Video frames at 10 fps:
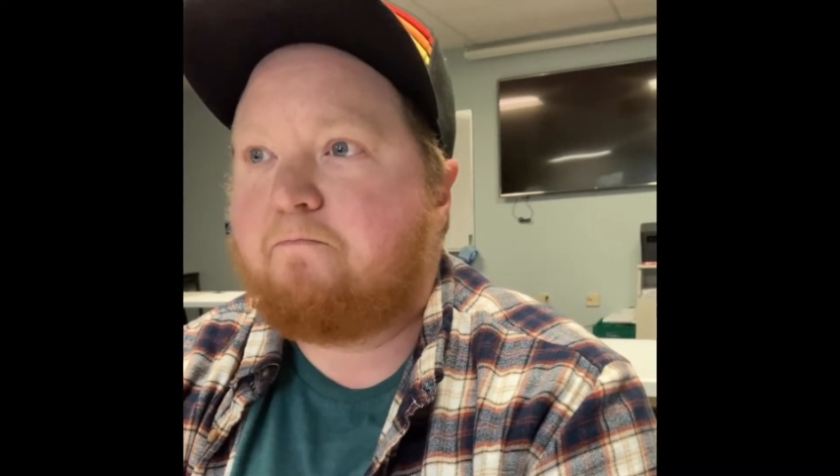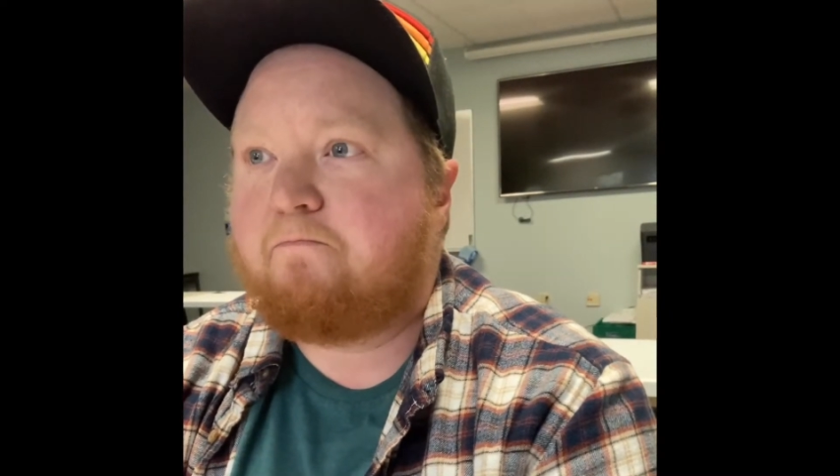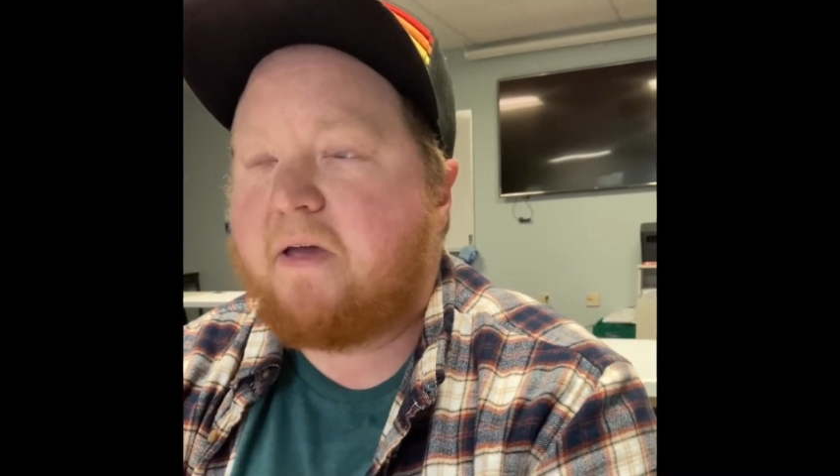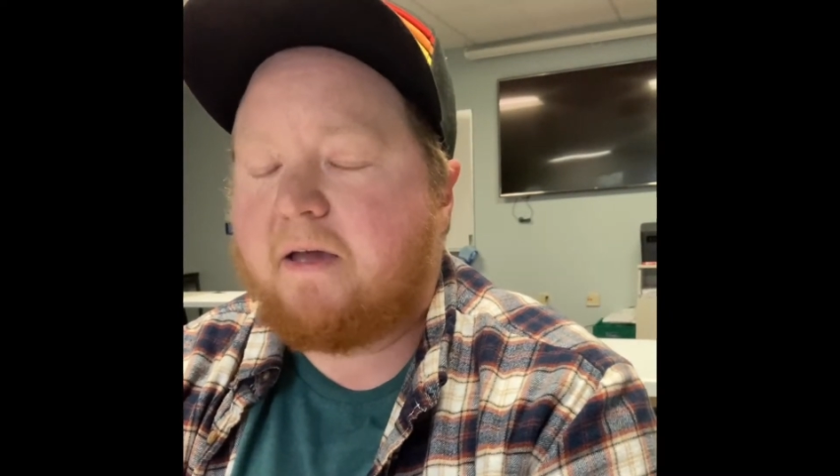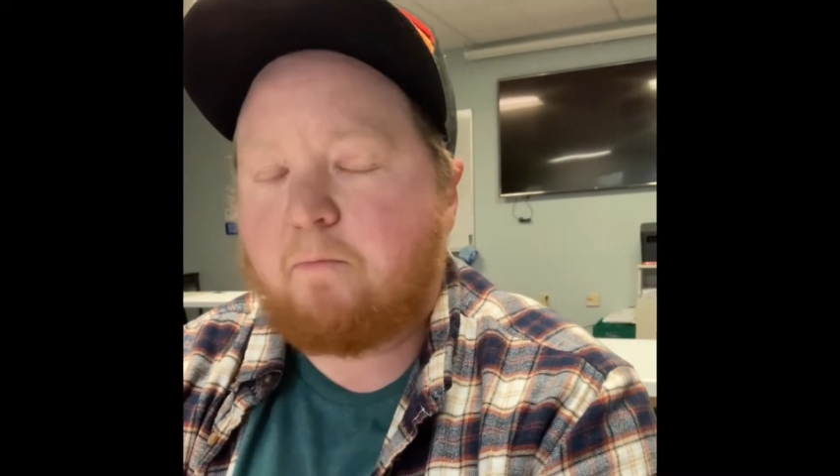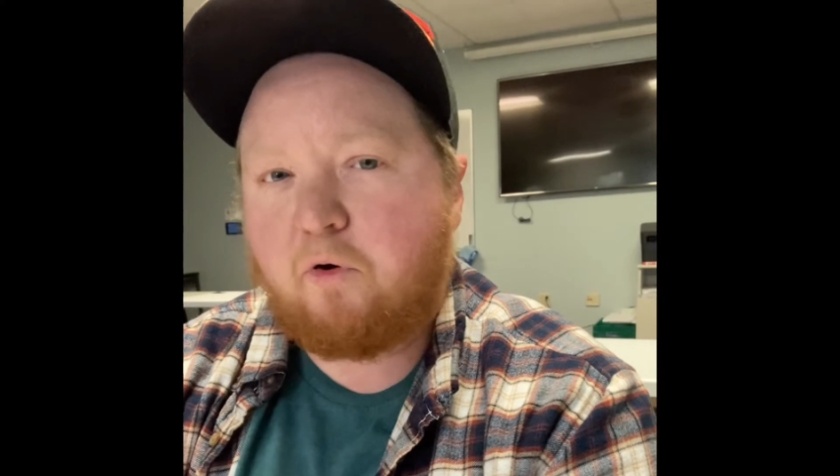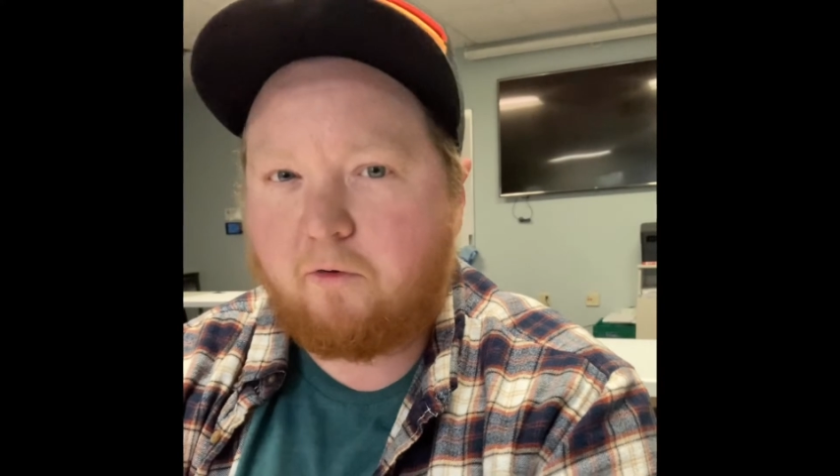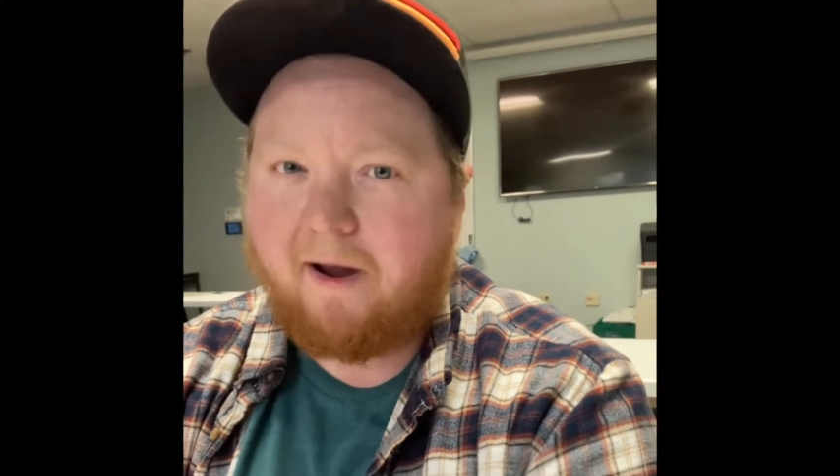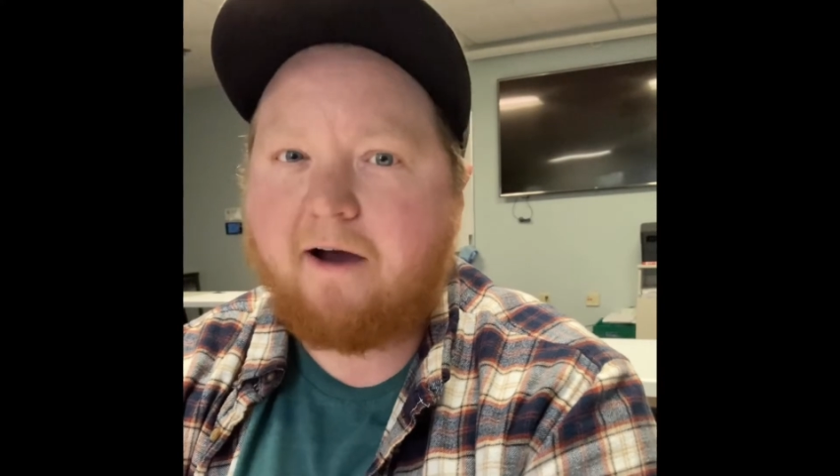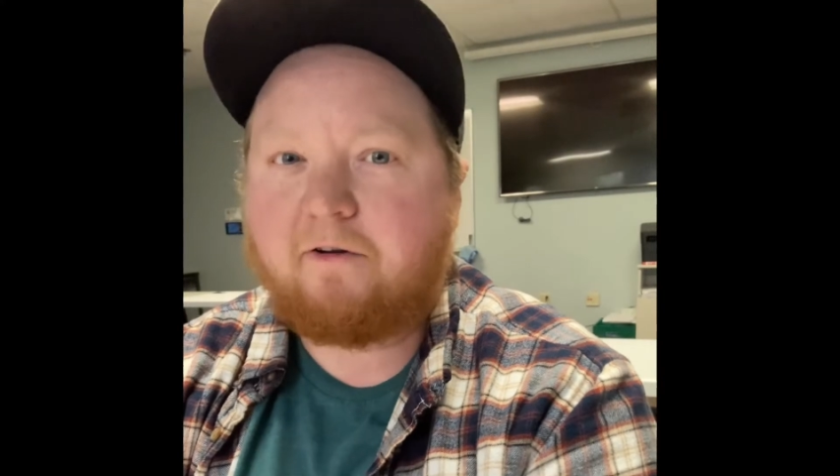being
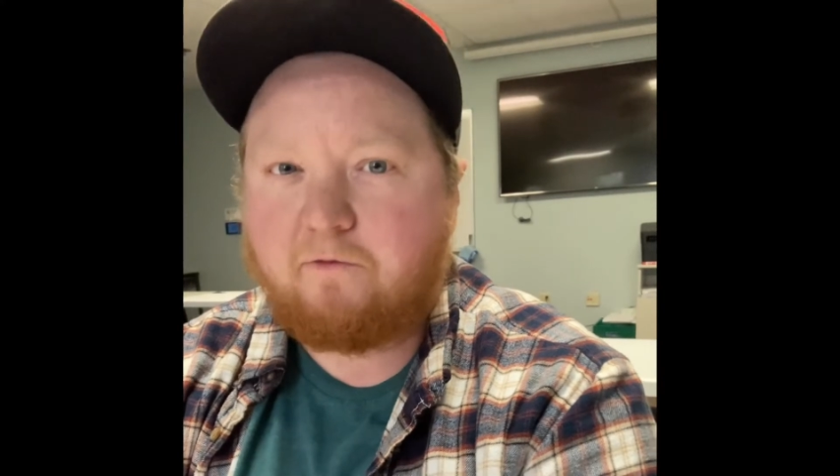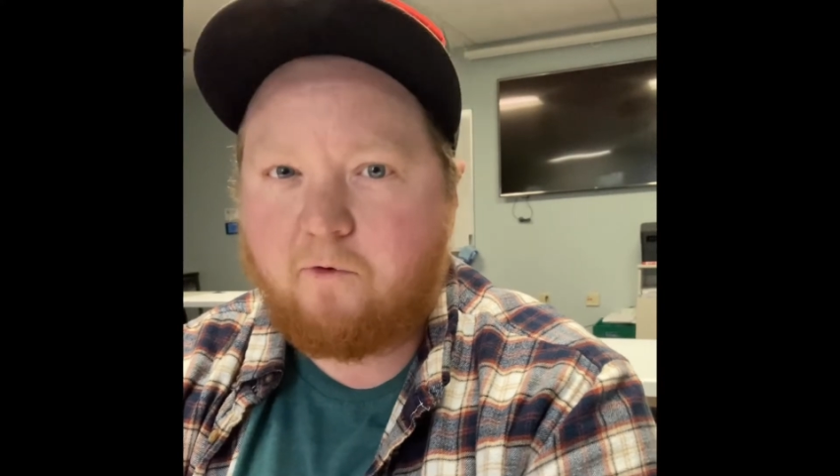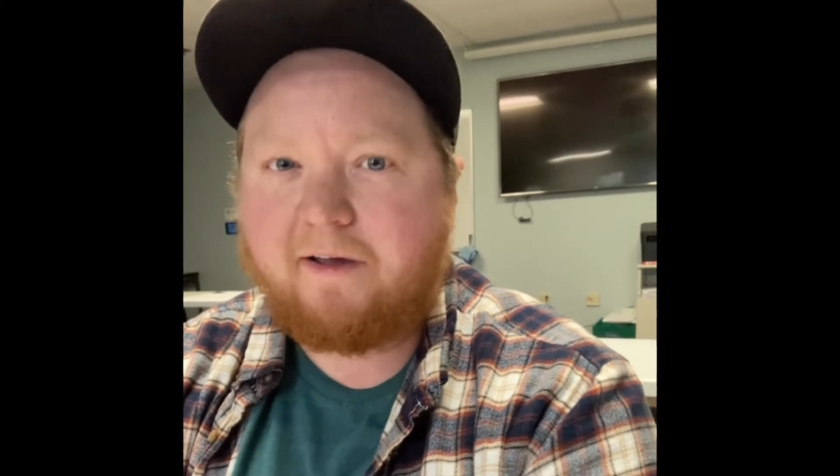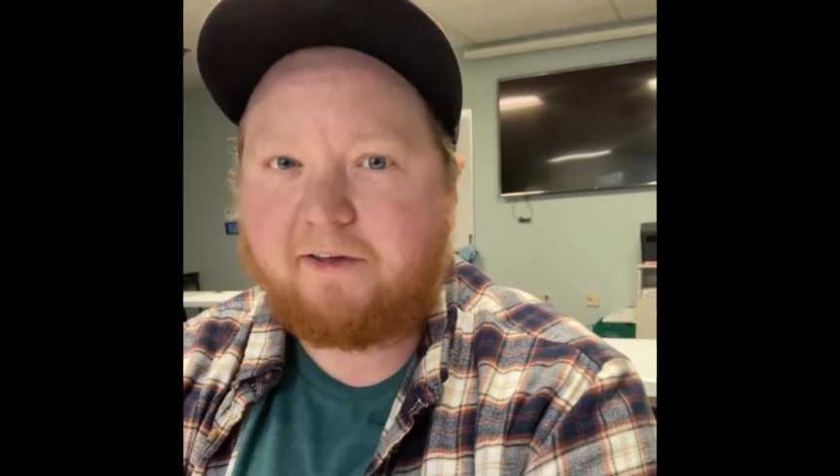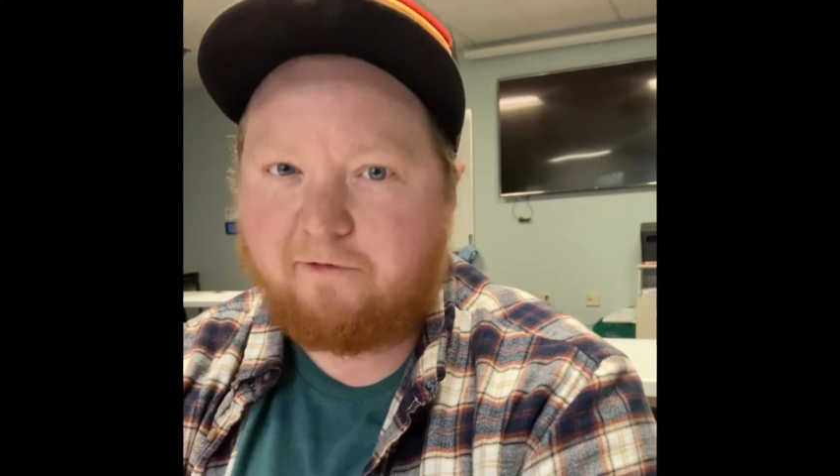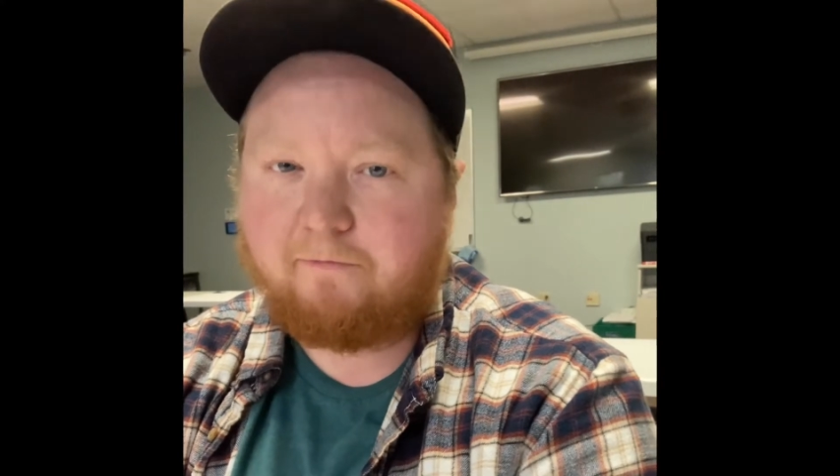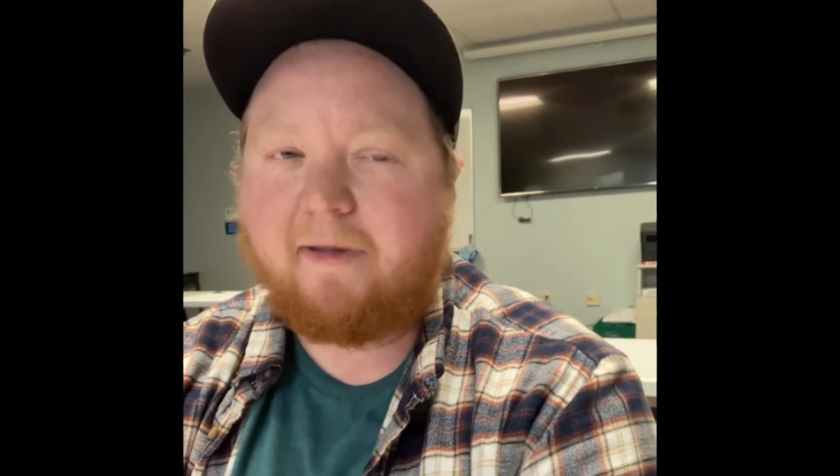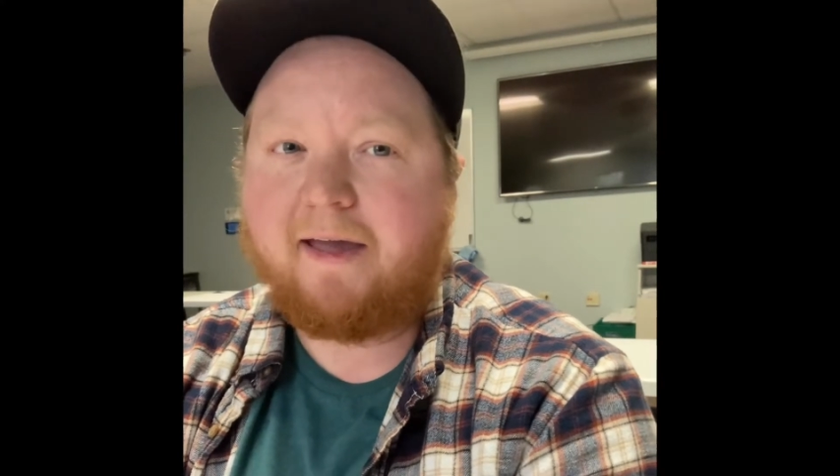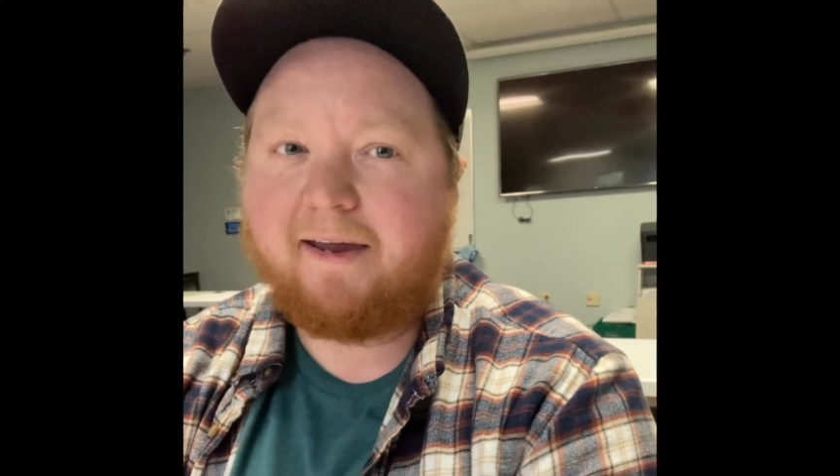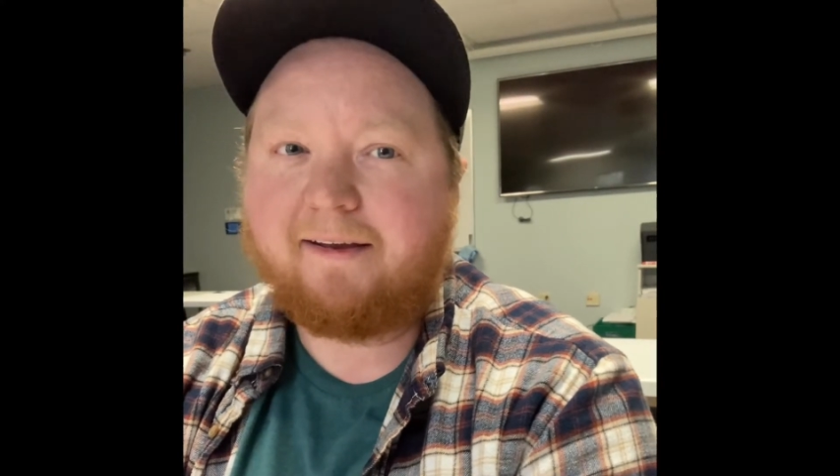proud of what you've
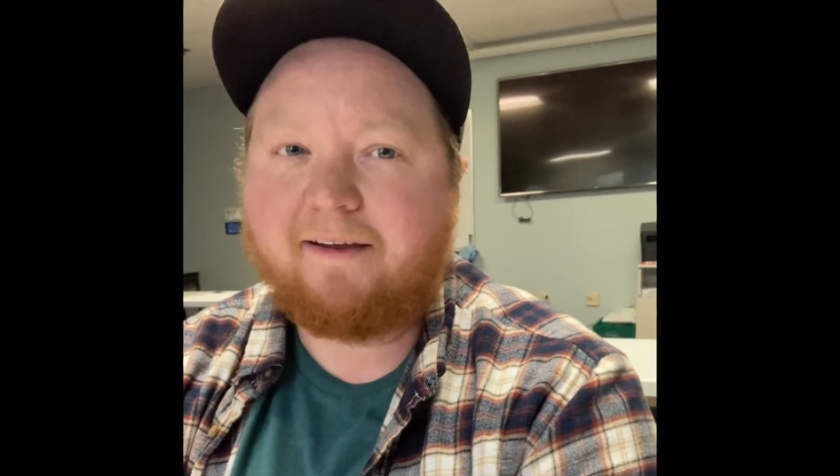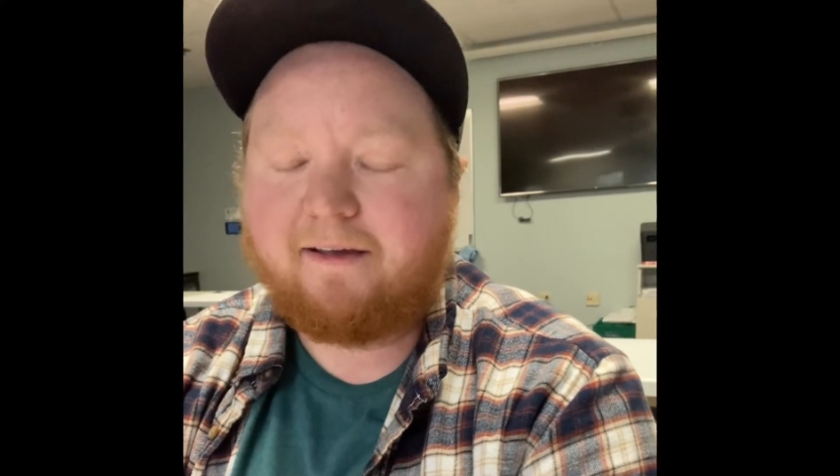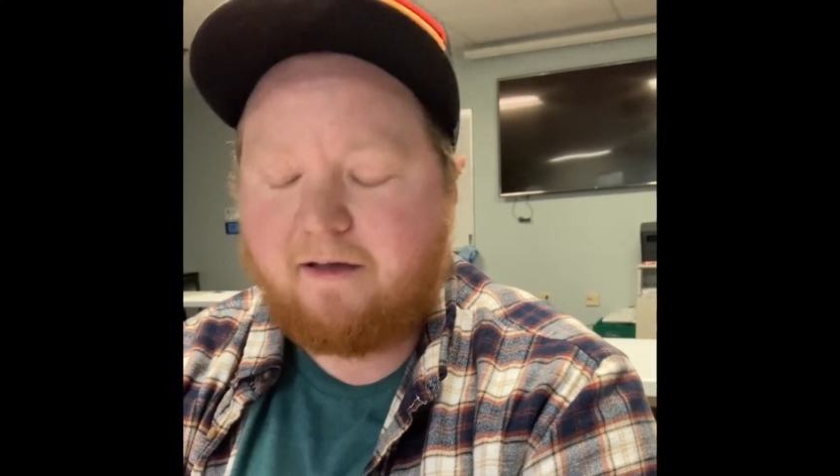made,